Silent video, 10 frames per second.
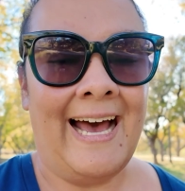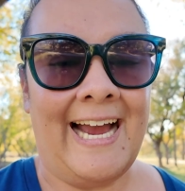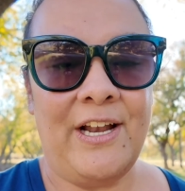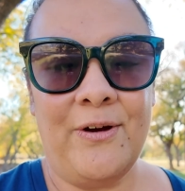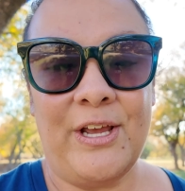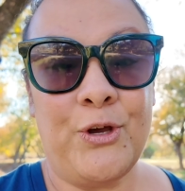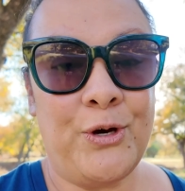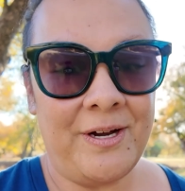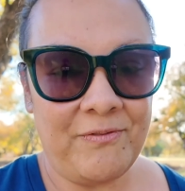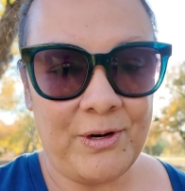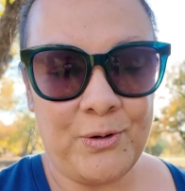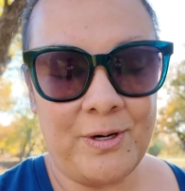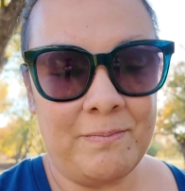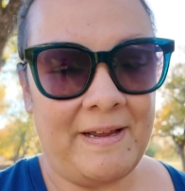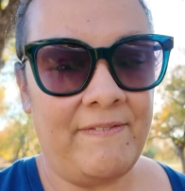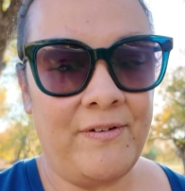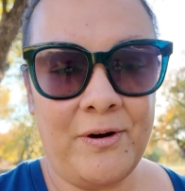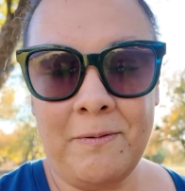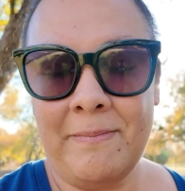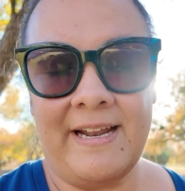I know I could record on my
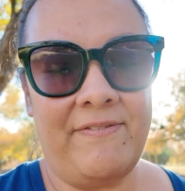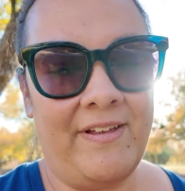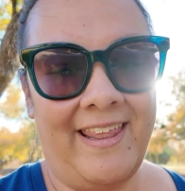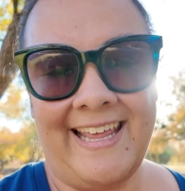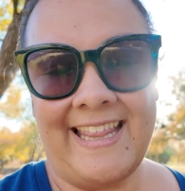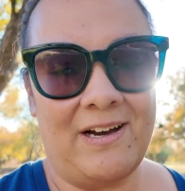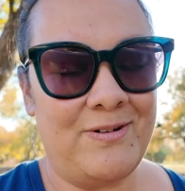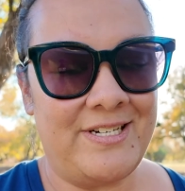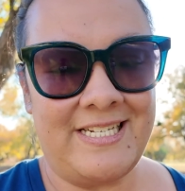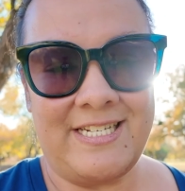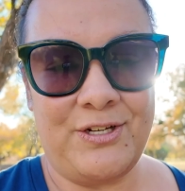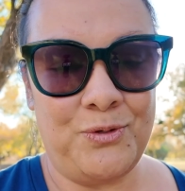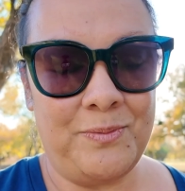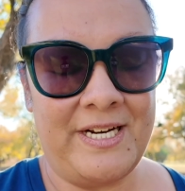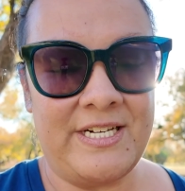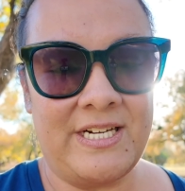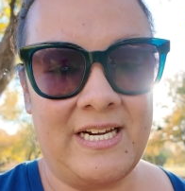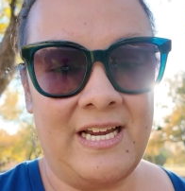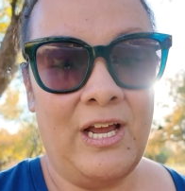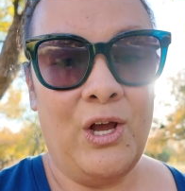phone, but I felt like that was just too much
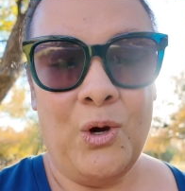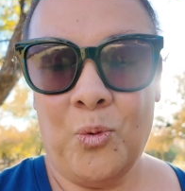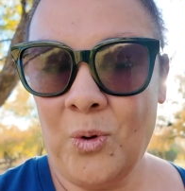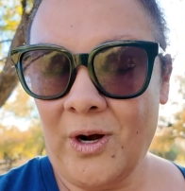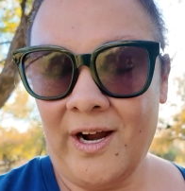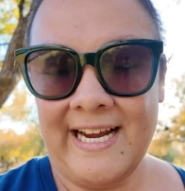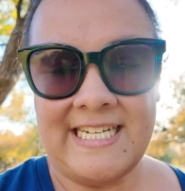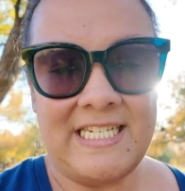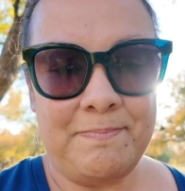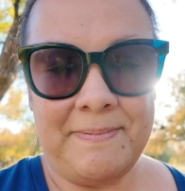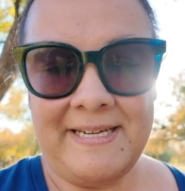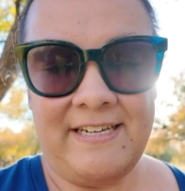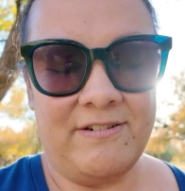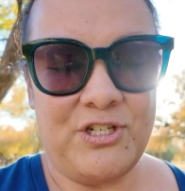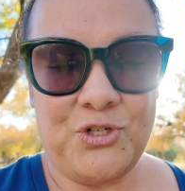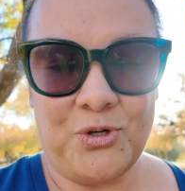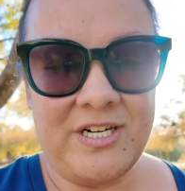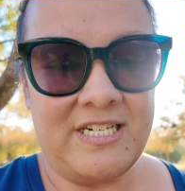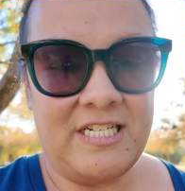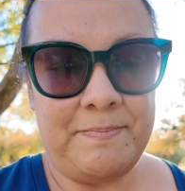work and
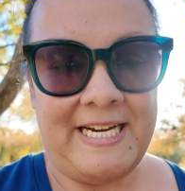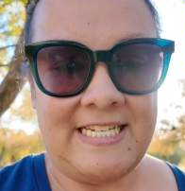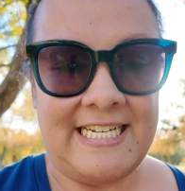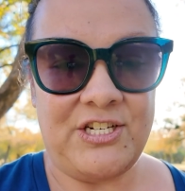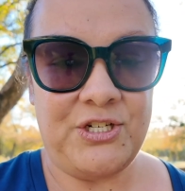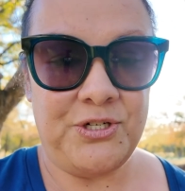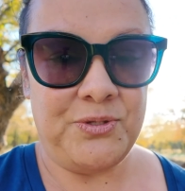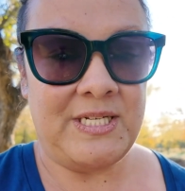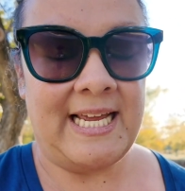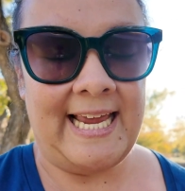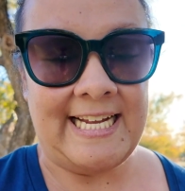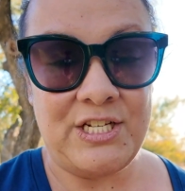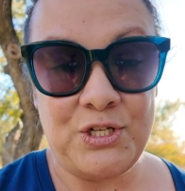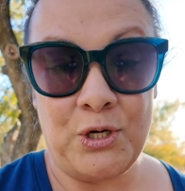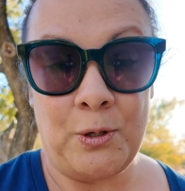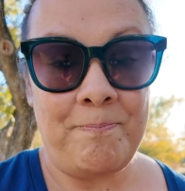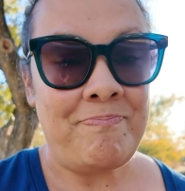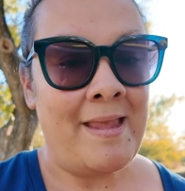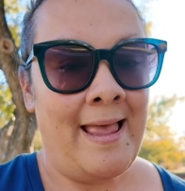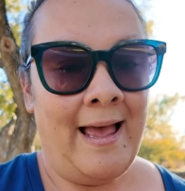storage and space issues. And so
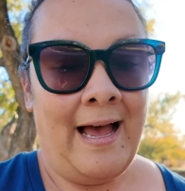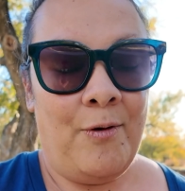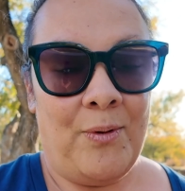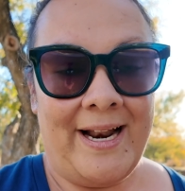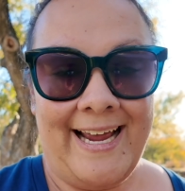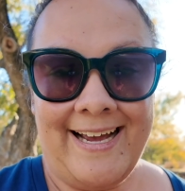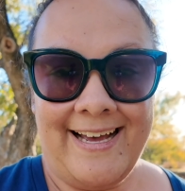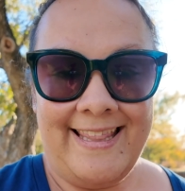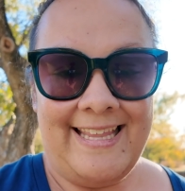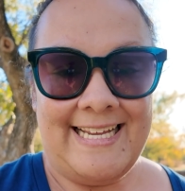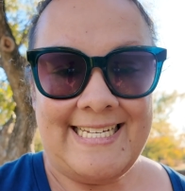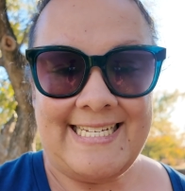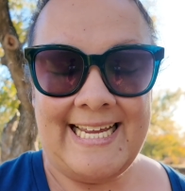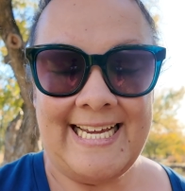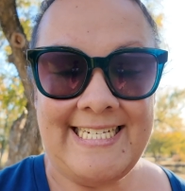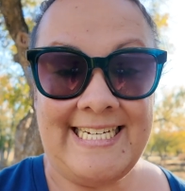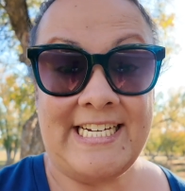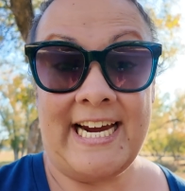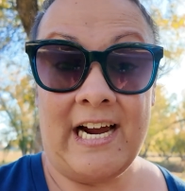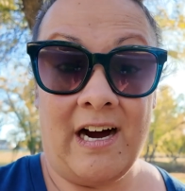when I got this
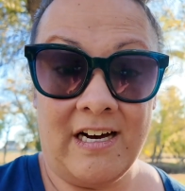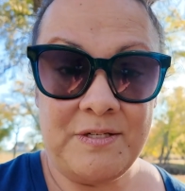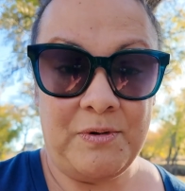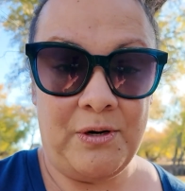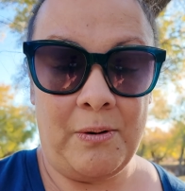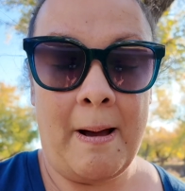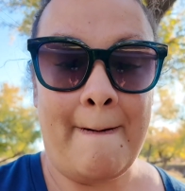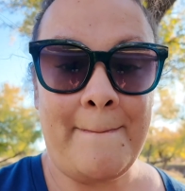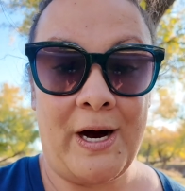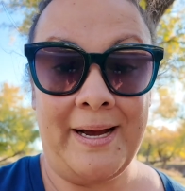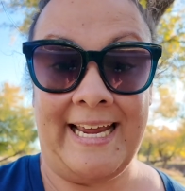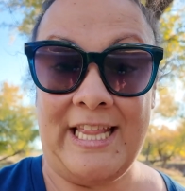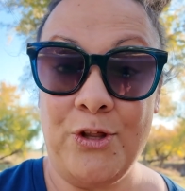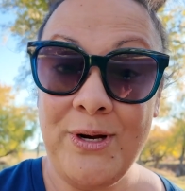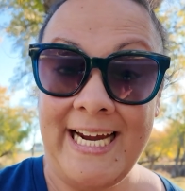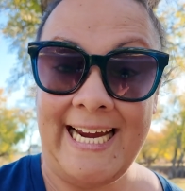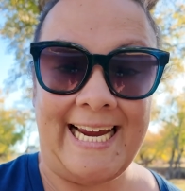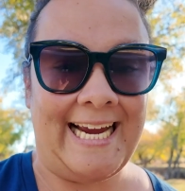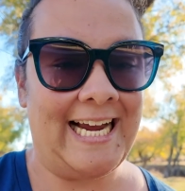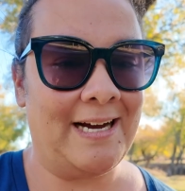DJI Osmo Pocket 3,
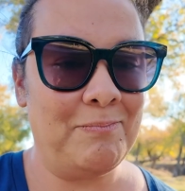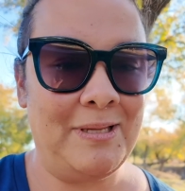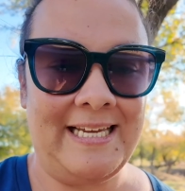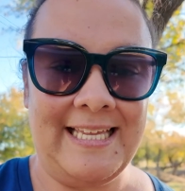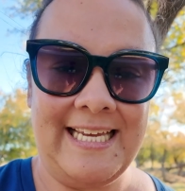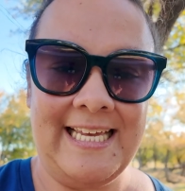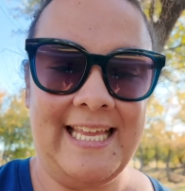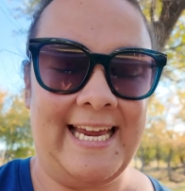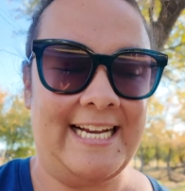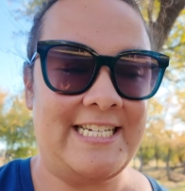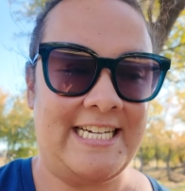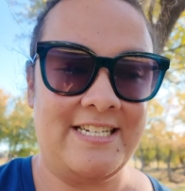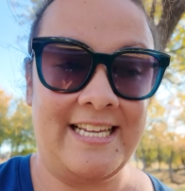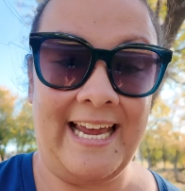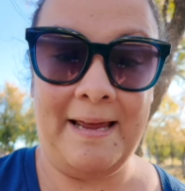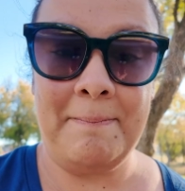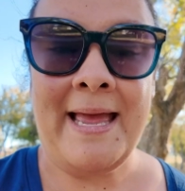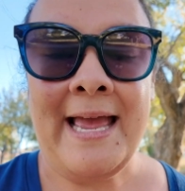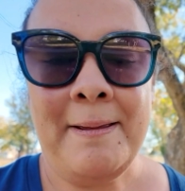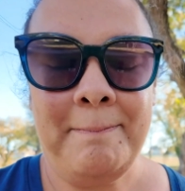it completely changed the game,
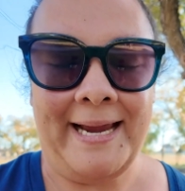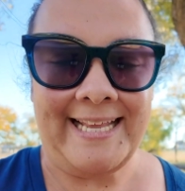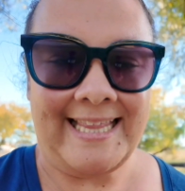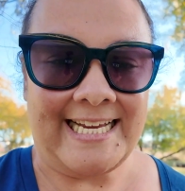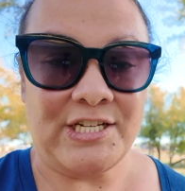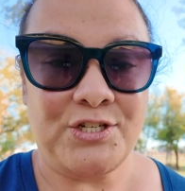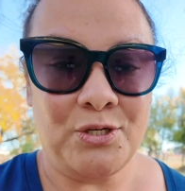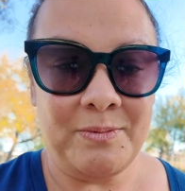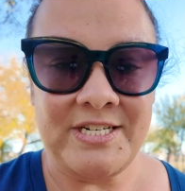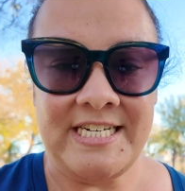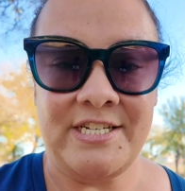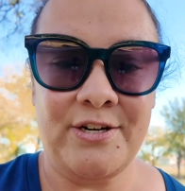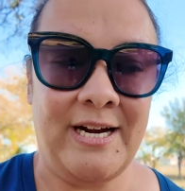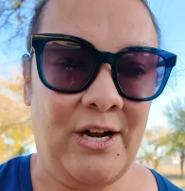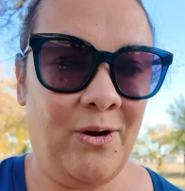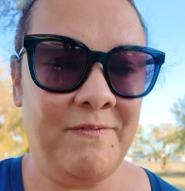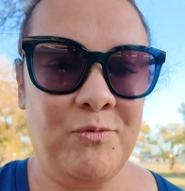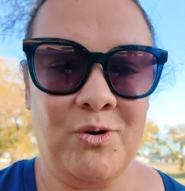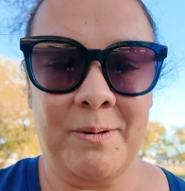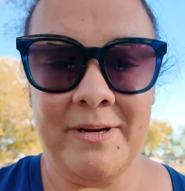made things so much easier. I don't have to
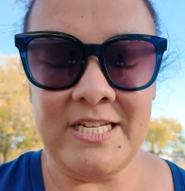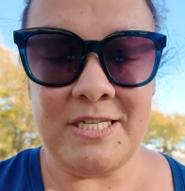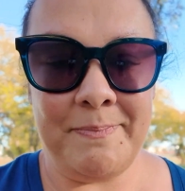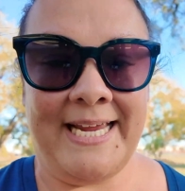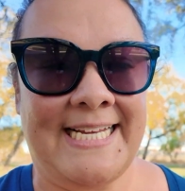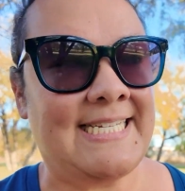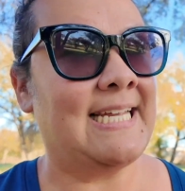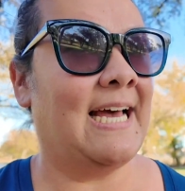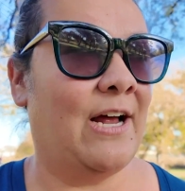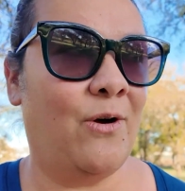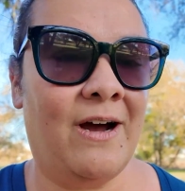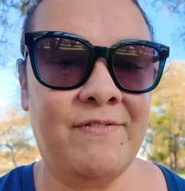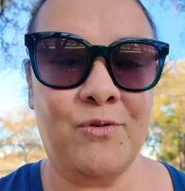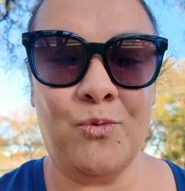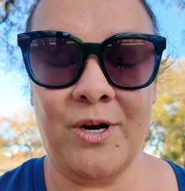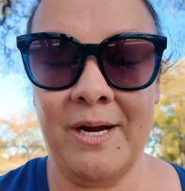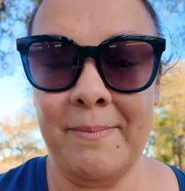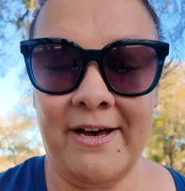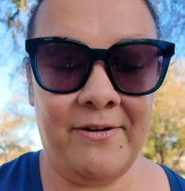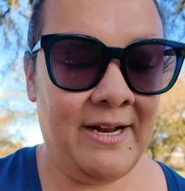worry about space. I don't have to worry
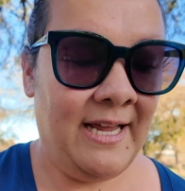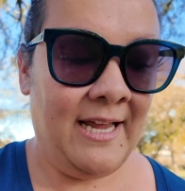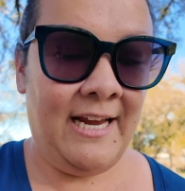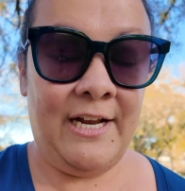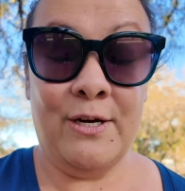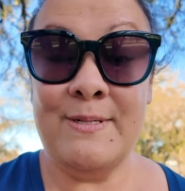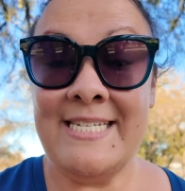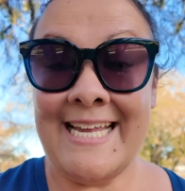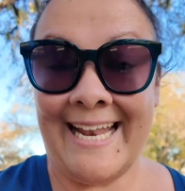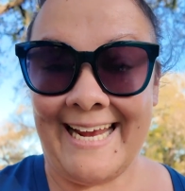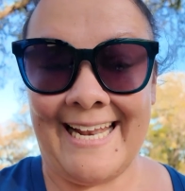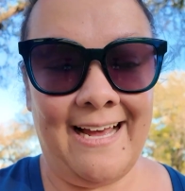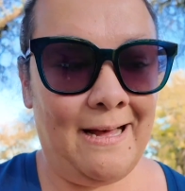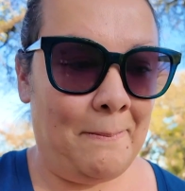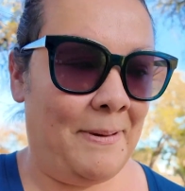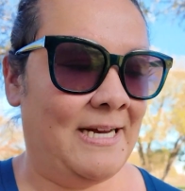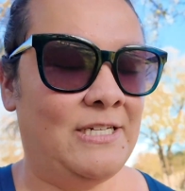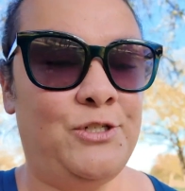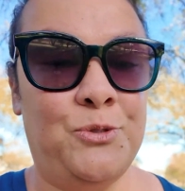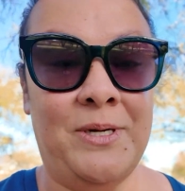about setting it up,
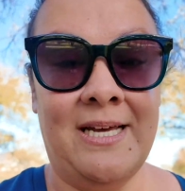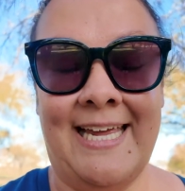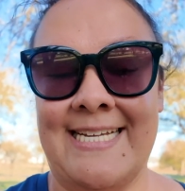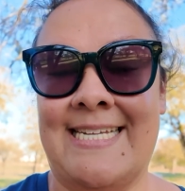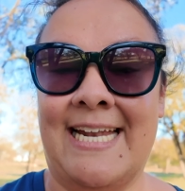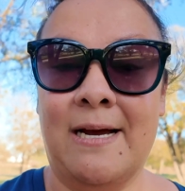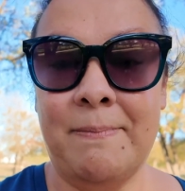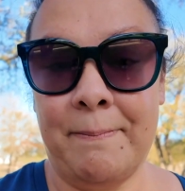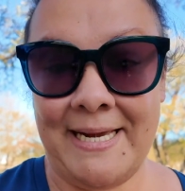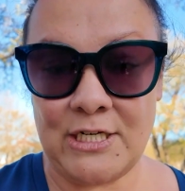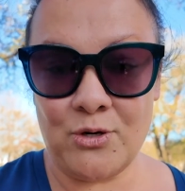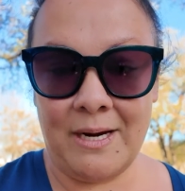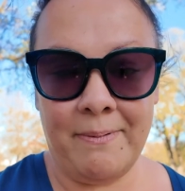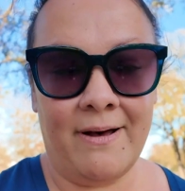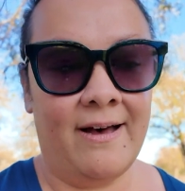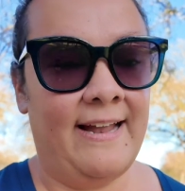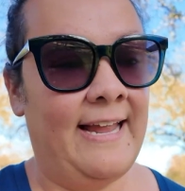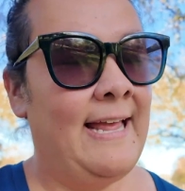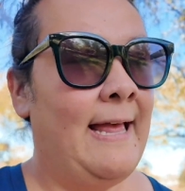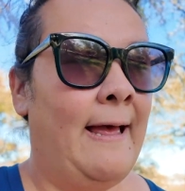setting up the big tripod,
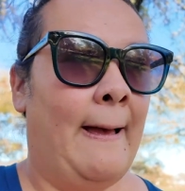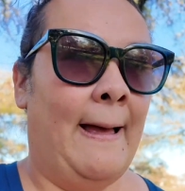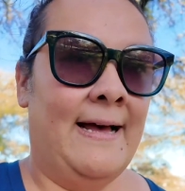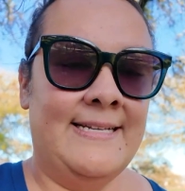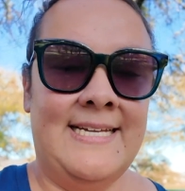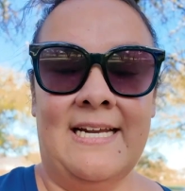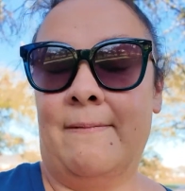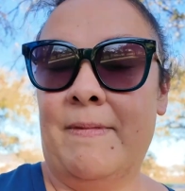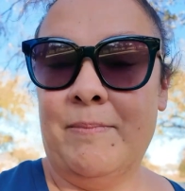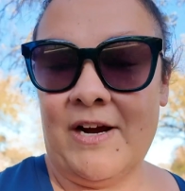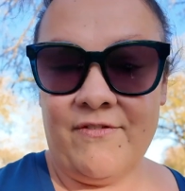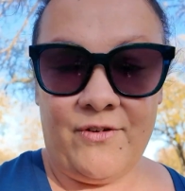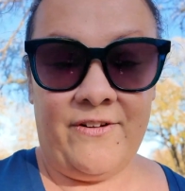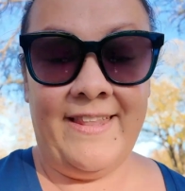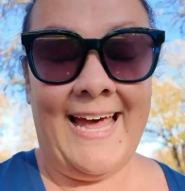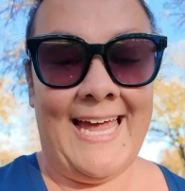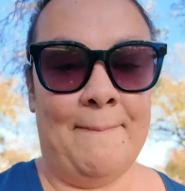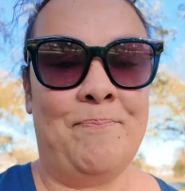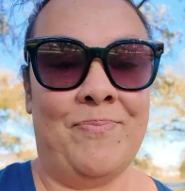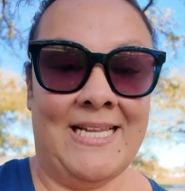setting up the microphone on that.
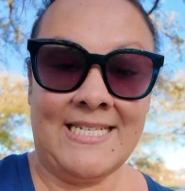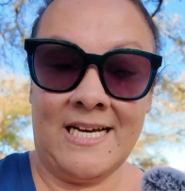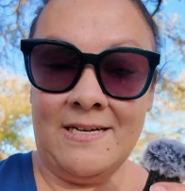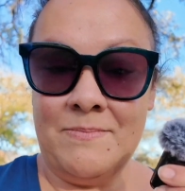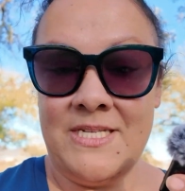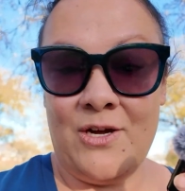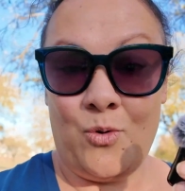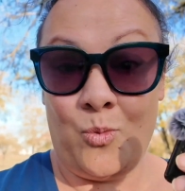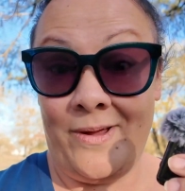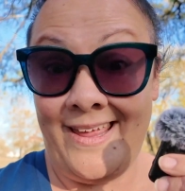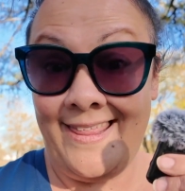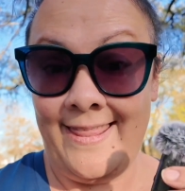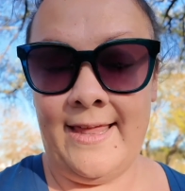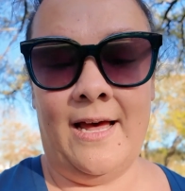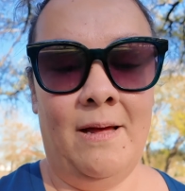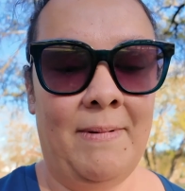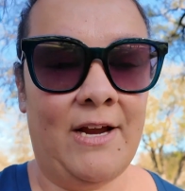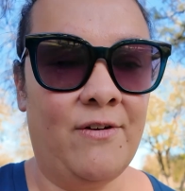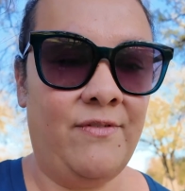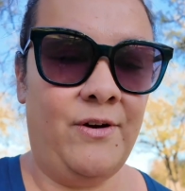This comes with a
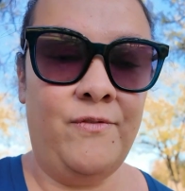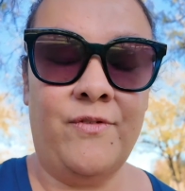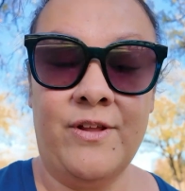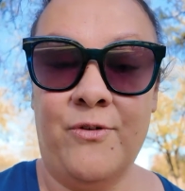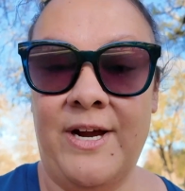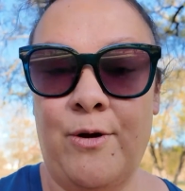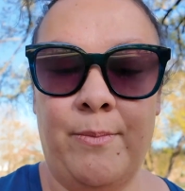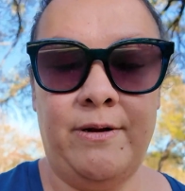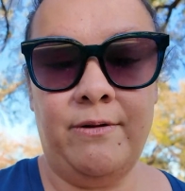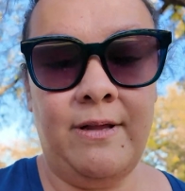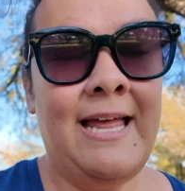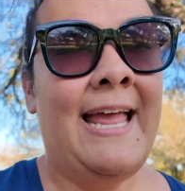microphone for the creator bundle,